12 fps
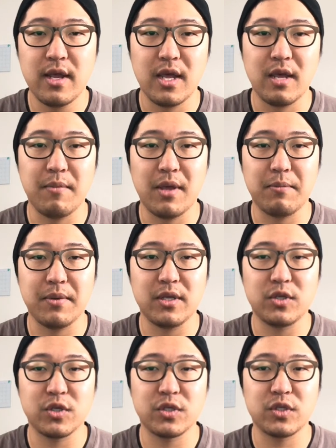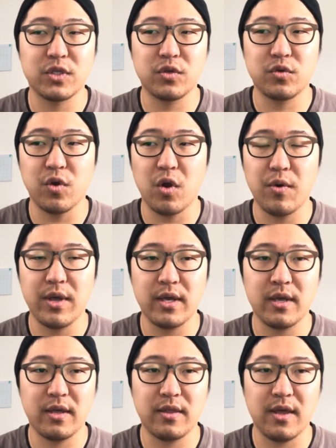It may be just
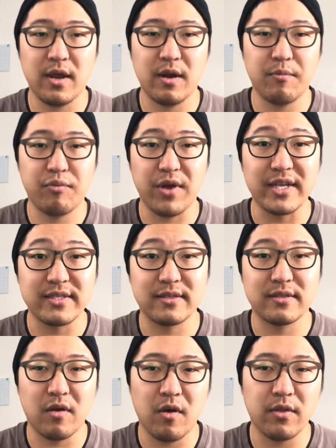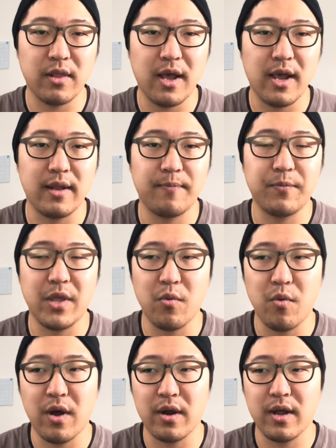growing their presence online. They
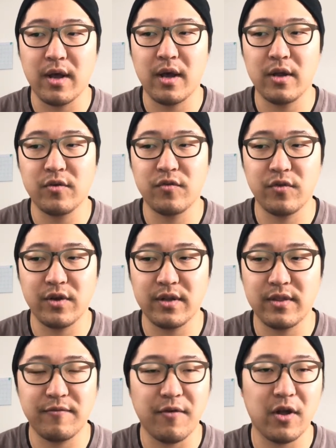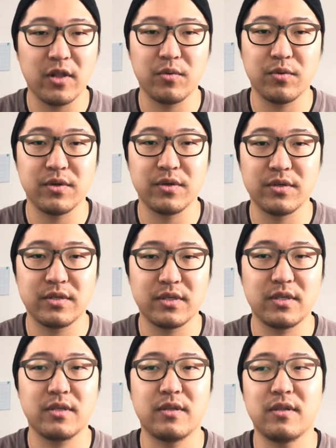want 100 followers,
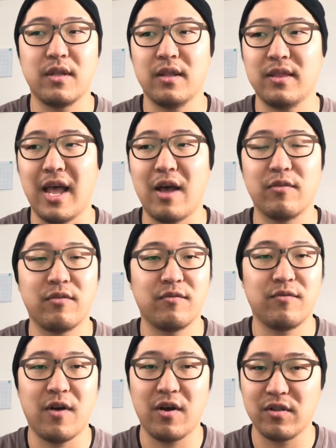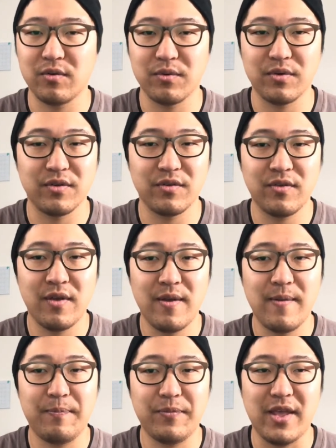1,000 followers,
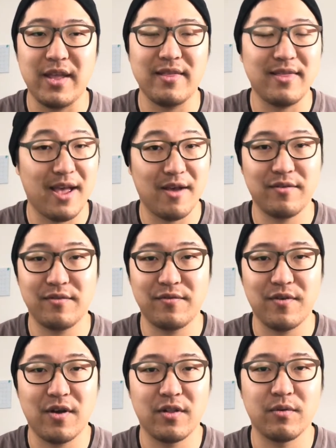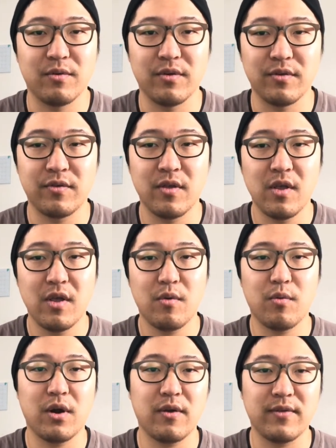10,000 followers,
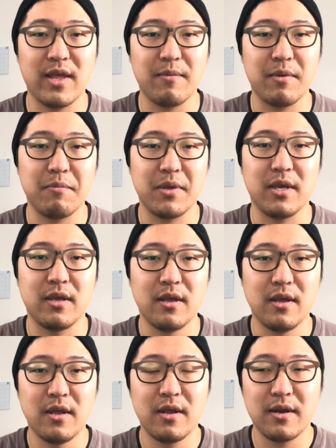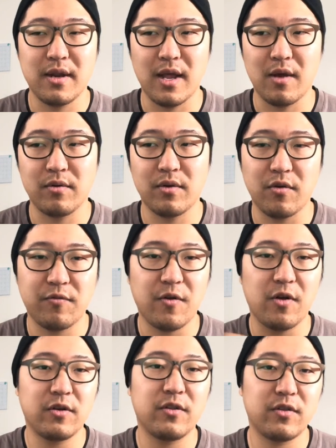whatever that may be. Now, don't
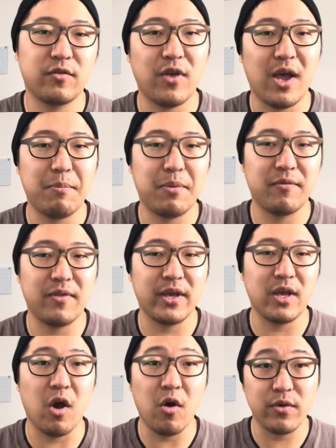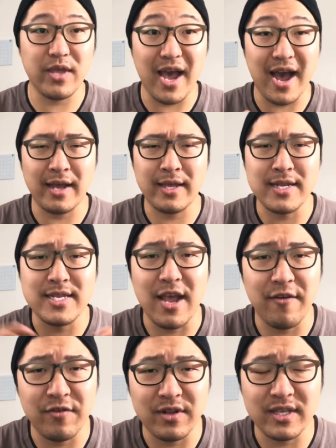fall into the trap of like, oh yeah, I can
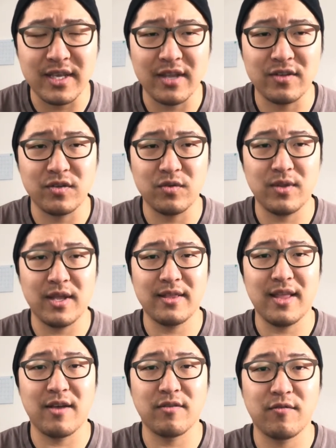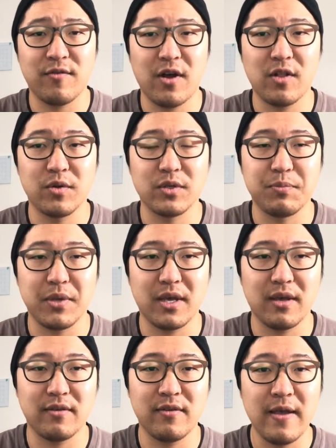definitely get you 10,000 followers,
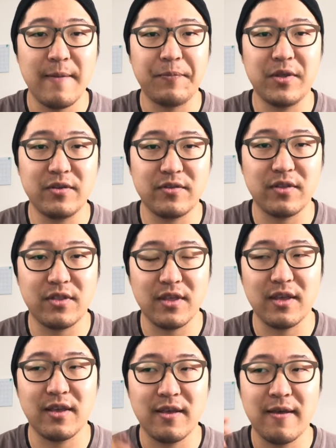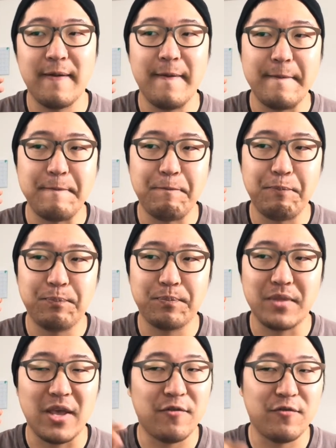because here's the thing.
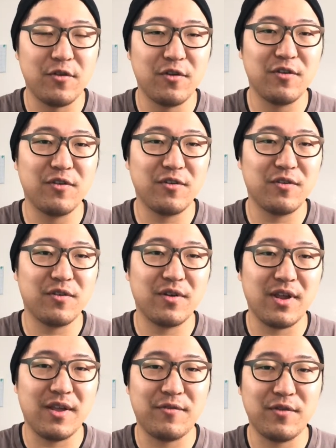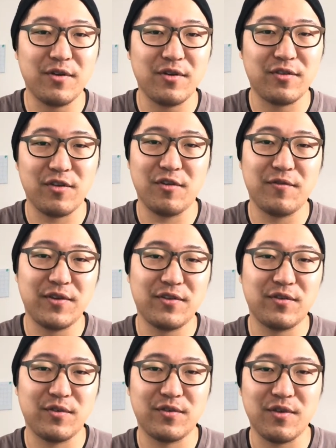If you're a
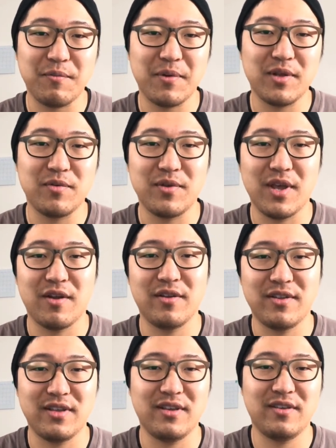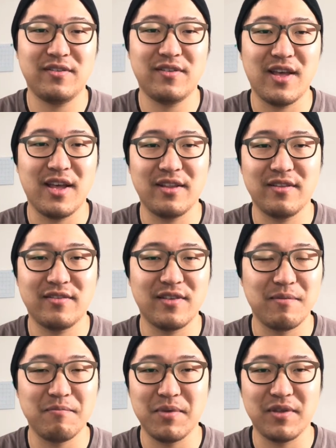service or somebody who guarantees that
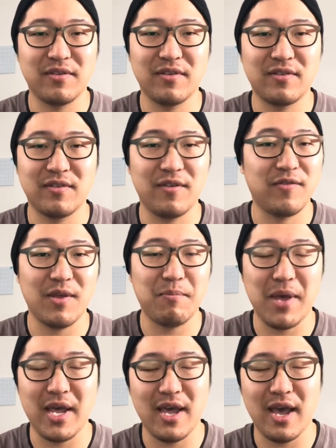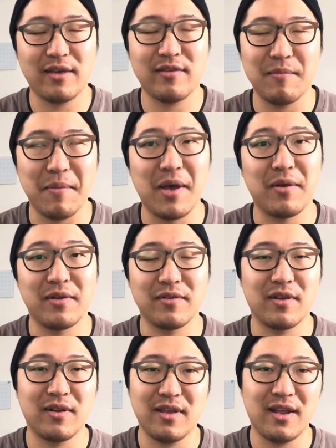some business, if they pay X amount, is
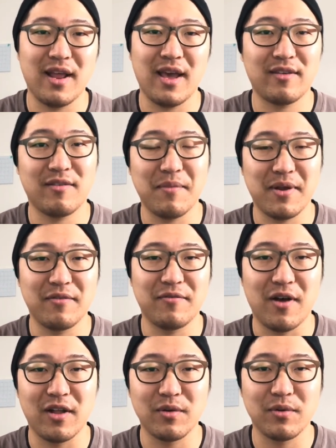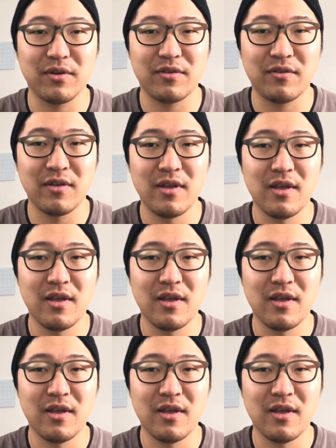going to get X amount of followers,